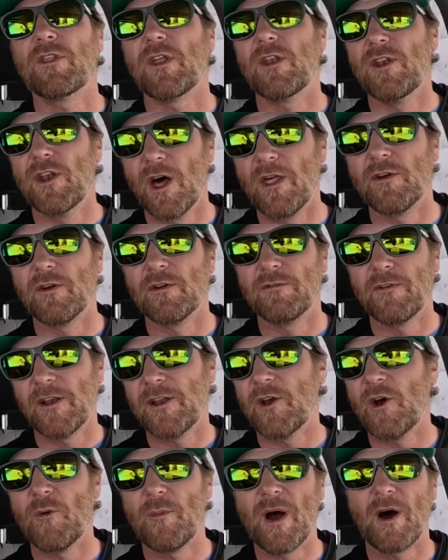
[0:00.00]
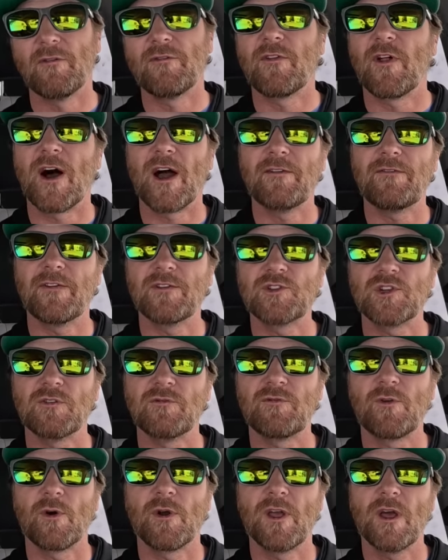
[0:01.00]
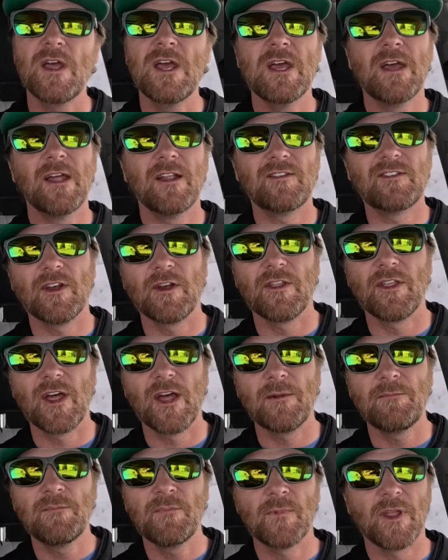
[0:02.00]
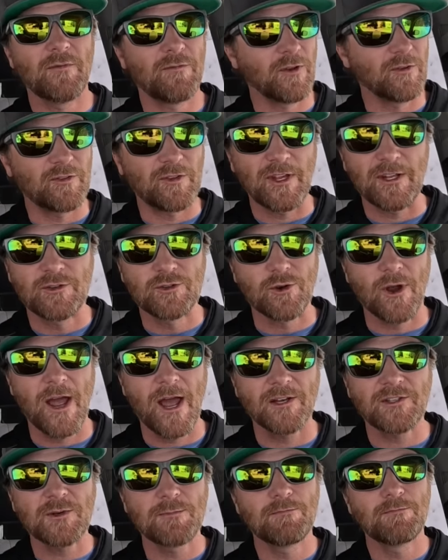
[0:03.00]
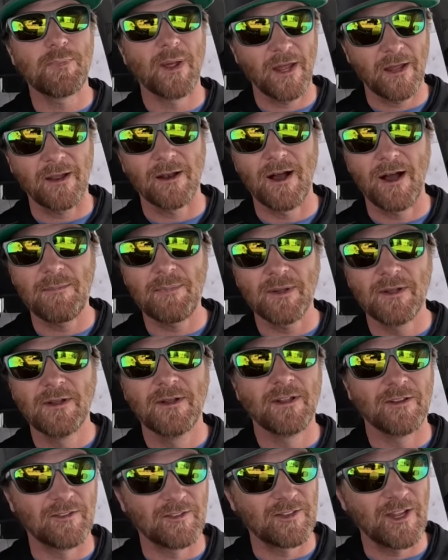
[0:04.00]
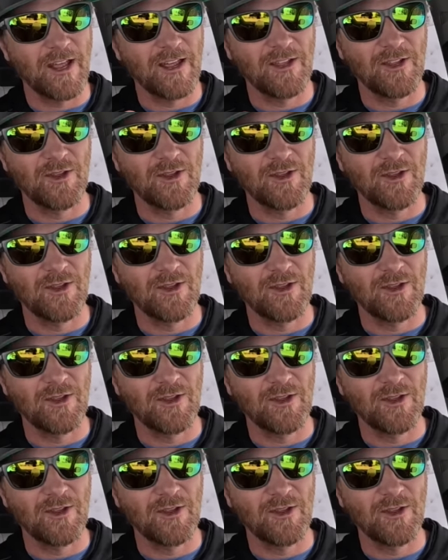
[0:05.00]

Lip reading: with another video about fly fishing for you. Until then, if you see trash, pick it up and stay